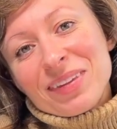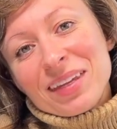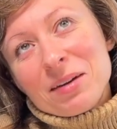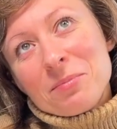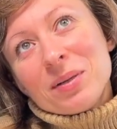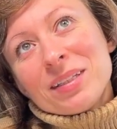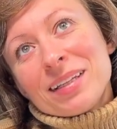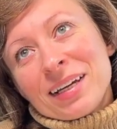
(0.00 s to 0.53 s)

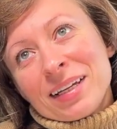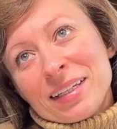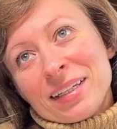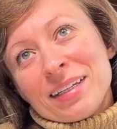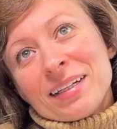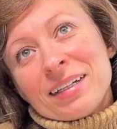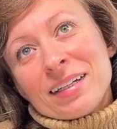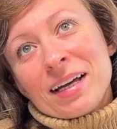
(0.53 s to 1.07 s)
But I
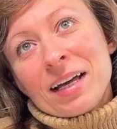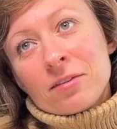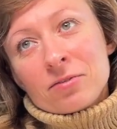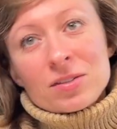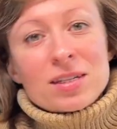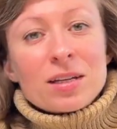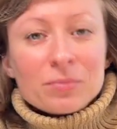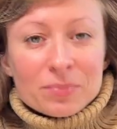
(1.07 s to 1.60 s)
have
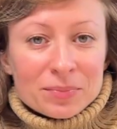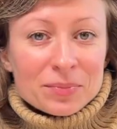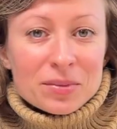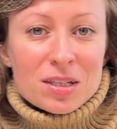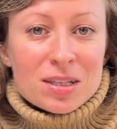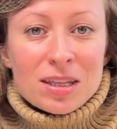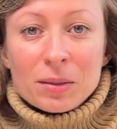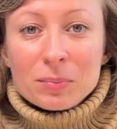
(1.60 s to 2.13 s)
some
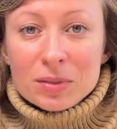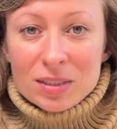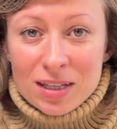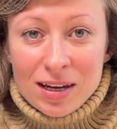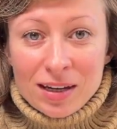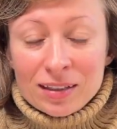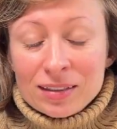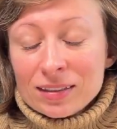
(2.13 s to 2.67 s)
steps,
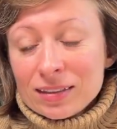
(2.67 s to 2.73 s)
yeah.